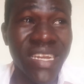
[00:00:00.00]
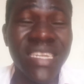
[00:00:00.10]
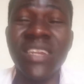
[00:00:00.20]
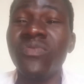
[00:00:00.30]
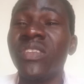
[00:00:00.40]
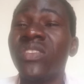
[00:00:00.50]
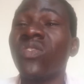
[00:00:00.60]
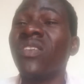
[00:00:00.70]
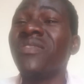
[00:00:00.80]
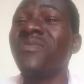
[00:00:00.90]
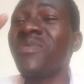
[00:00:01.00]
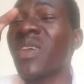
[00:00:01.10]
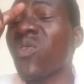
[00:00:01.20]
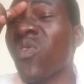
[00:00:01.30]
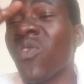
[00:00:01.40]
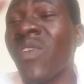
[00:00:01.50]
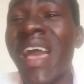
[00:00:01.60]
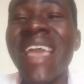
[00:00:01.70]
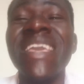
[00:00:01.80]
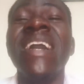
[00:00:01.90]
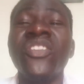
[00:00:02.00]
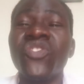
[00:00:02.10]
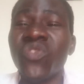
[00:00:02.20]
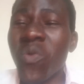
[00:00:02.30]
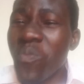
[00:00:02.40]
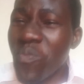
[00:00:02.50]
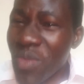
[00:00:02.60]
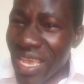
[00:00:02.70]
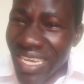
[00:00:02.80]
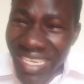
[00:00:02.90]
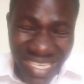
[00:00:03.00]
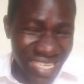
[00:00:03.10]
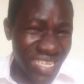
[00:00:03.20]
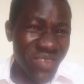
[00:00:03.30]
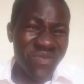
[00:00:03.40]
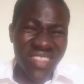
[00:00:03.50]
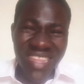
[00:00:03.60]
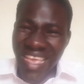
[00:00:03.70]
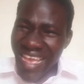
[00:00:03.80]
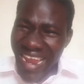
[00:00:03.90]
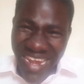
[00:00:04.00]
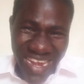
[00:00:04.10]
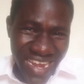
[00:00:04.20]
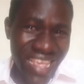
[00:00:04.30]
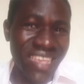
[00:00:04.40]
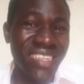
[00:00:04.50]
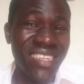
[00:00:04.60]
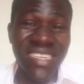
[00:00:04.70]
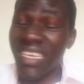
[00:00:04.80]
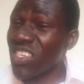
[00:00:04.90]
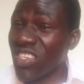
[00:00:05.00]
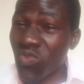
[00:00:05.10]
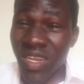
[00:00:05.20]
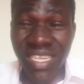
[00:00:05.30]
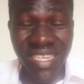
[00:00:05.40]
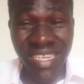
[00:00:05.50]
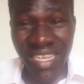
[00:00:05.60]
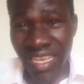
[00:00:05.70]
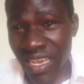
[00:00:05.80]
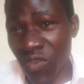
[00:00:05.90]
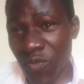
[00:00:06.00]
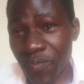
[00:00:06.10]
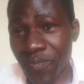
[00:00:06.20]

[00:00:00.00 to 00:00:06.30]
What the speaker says: There is only cry, tormenting day and night. That's what in hell.